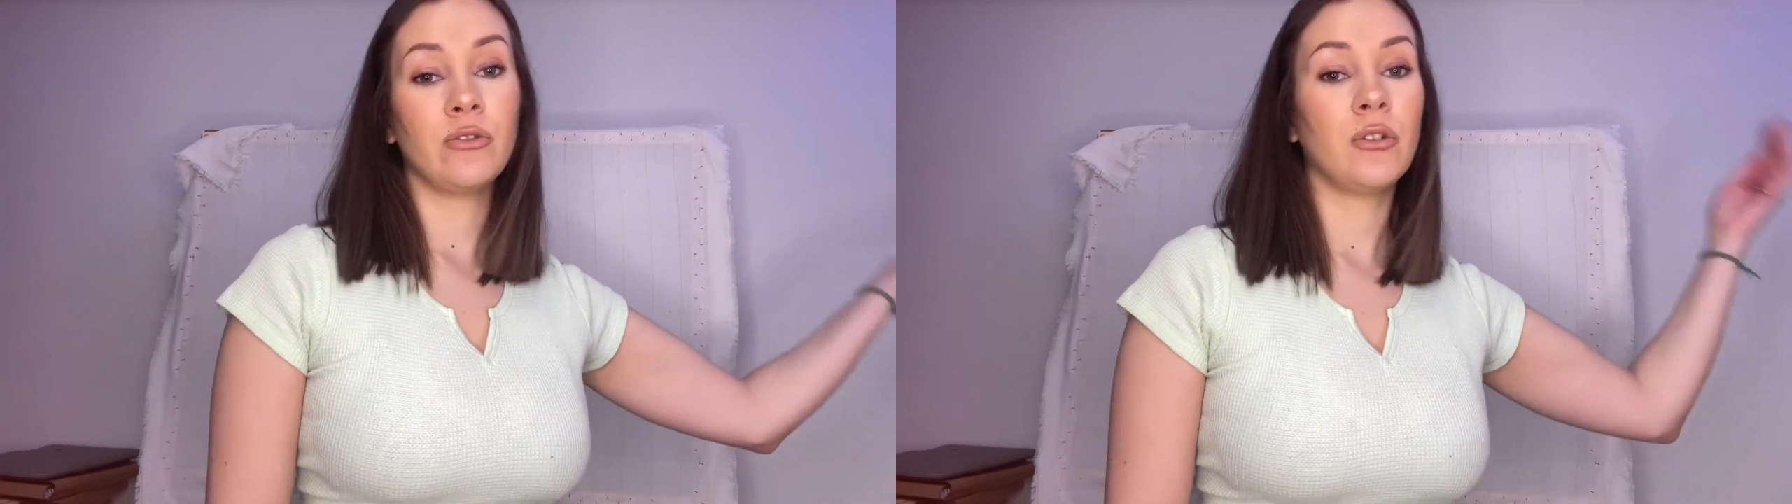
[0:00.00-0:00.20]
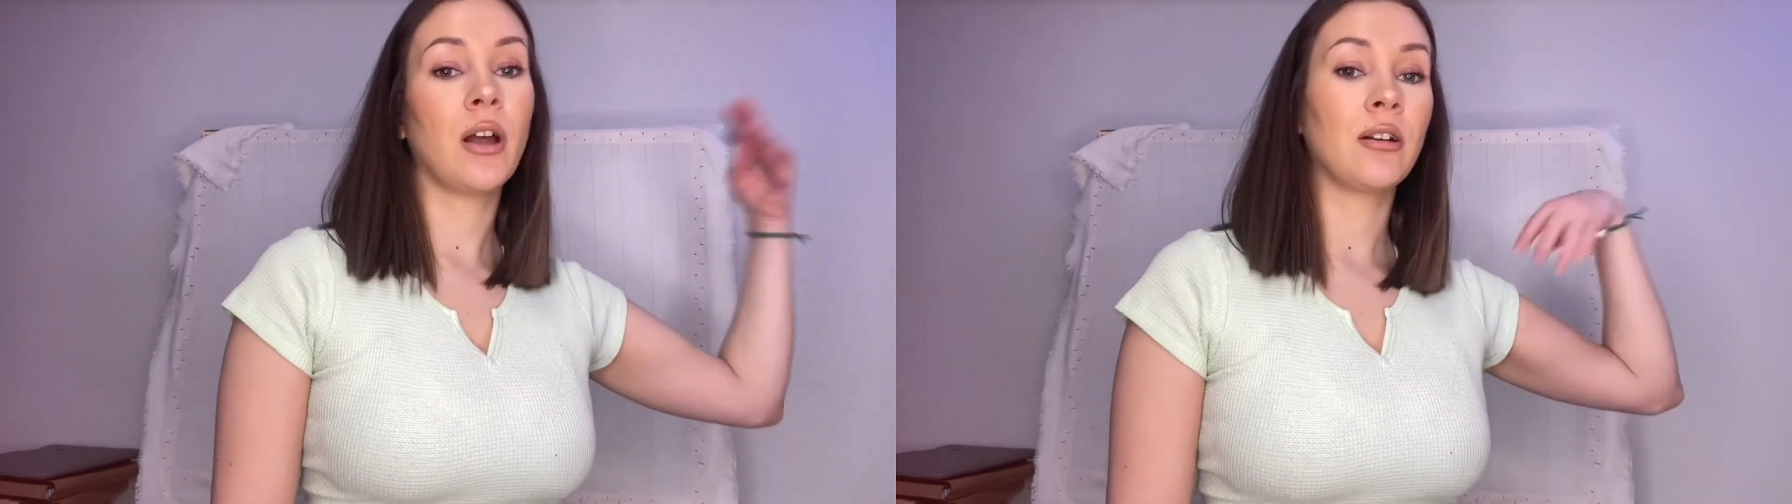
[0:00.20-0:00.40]
So
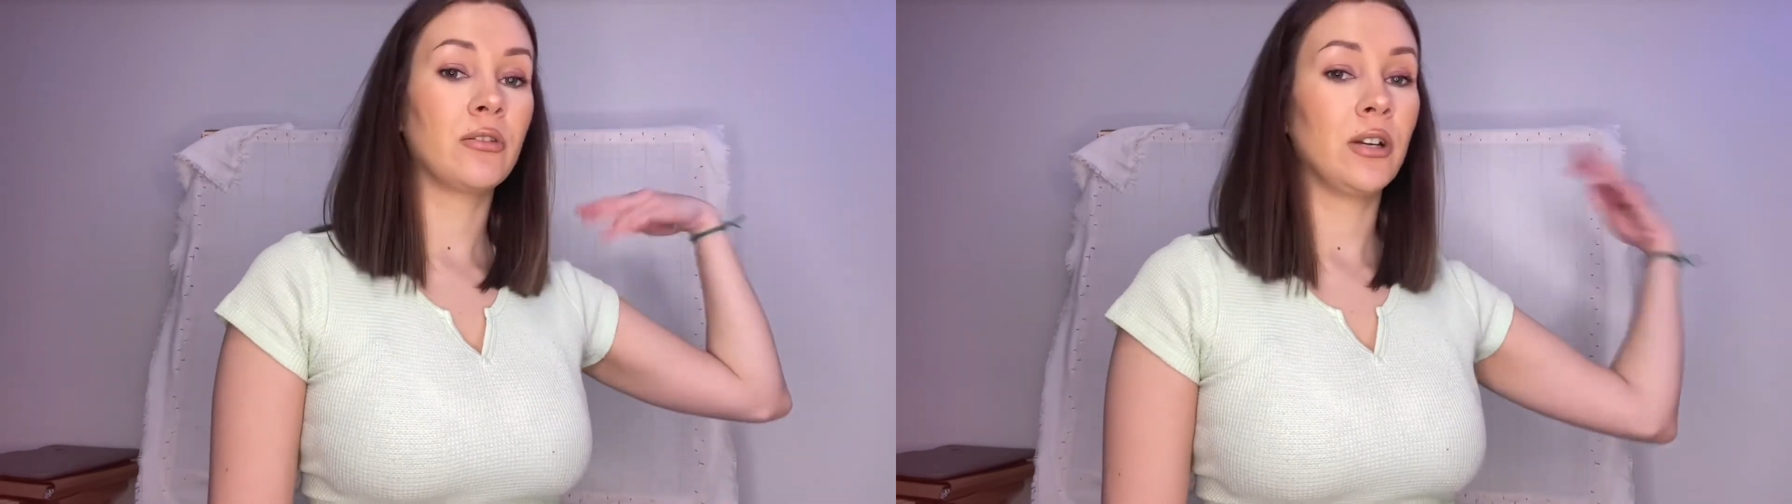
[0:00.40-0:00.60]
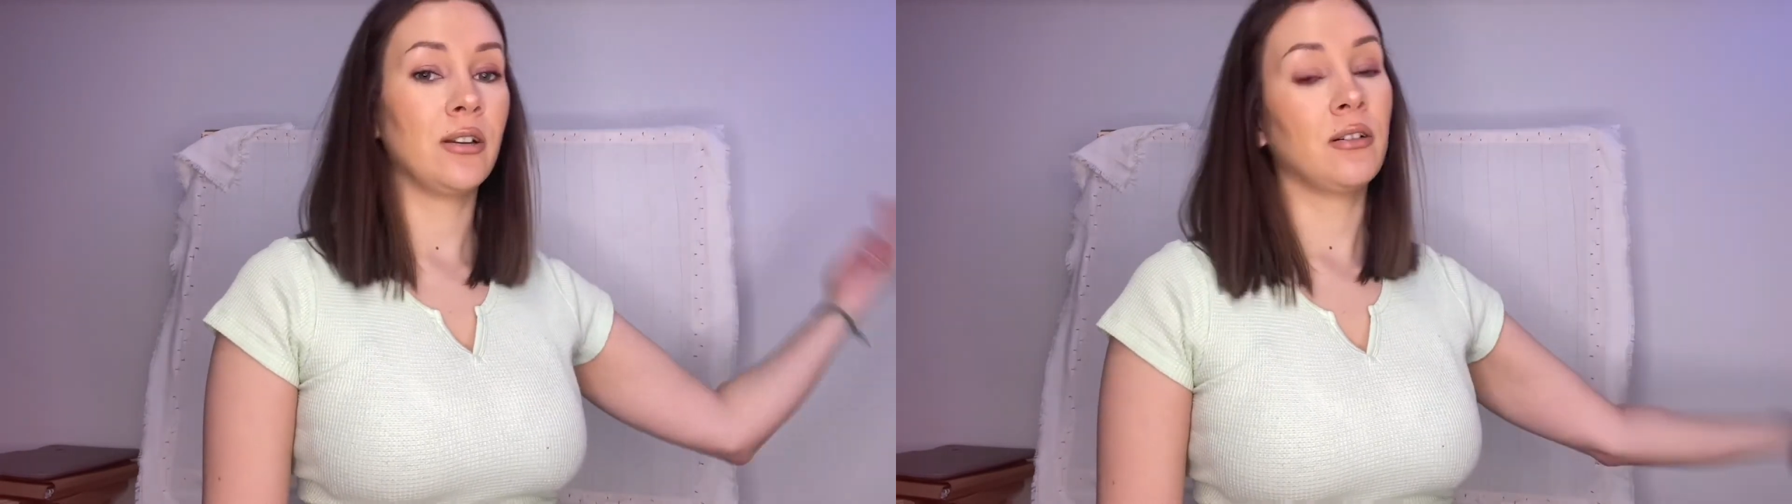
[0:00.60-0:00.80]
you kind of
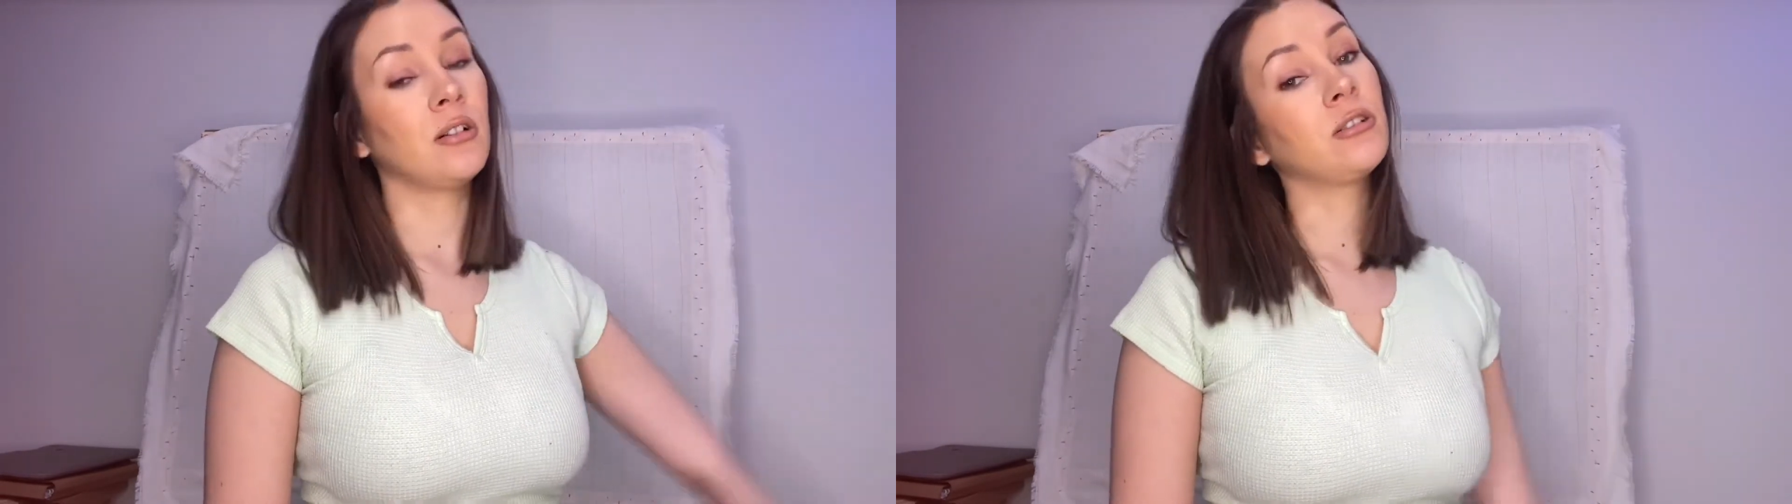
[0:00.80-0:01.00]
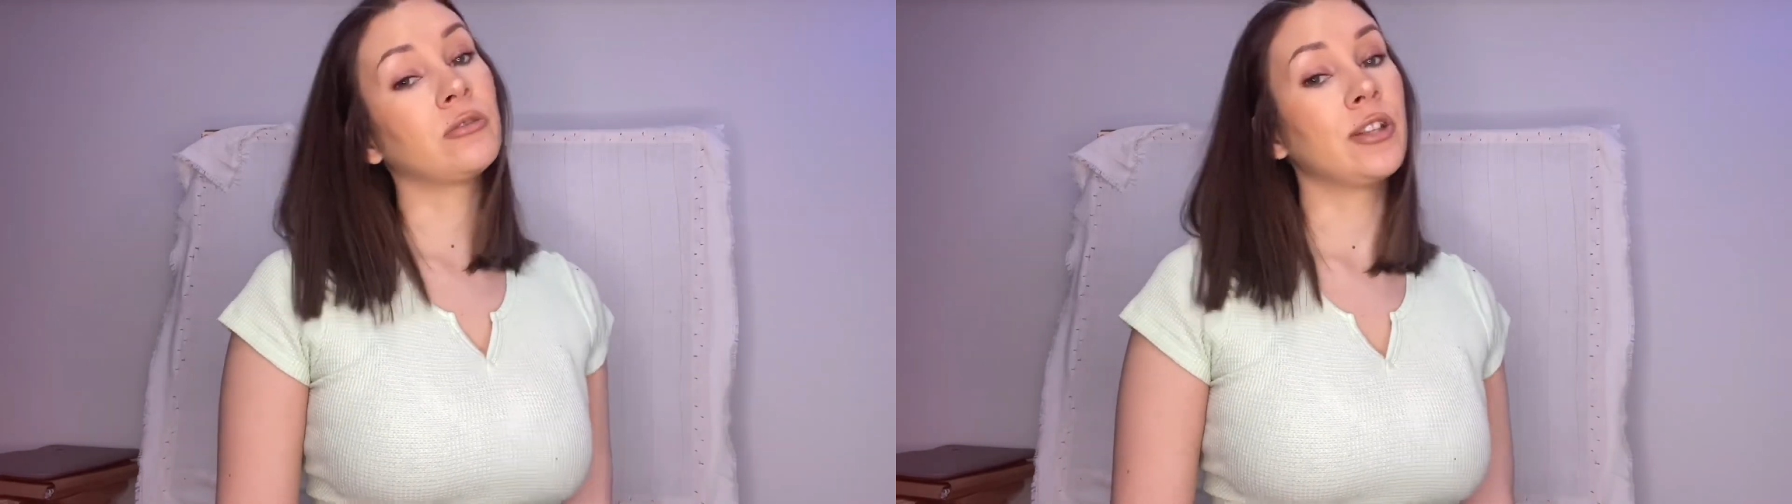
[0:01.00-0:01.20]
create an
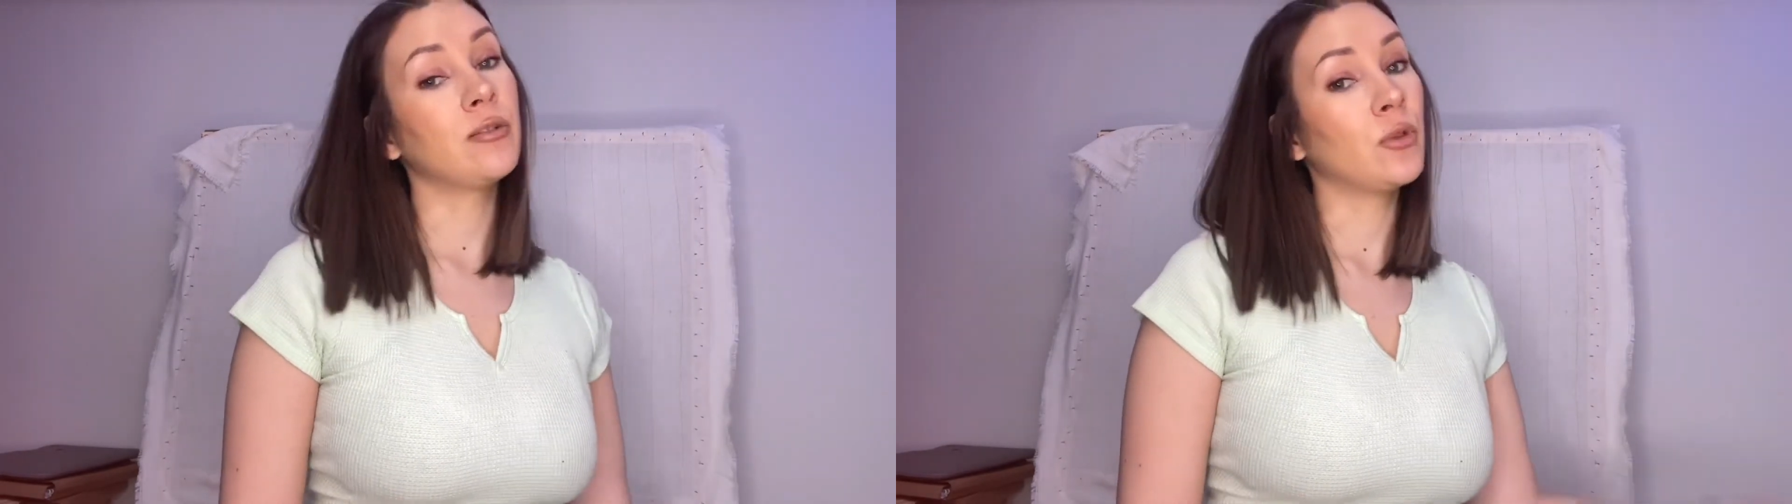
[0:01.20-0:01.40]
algorithm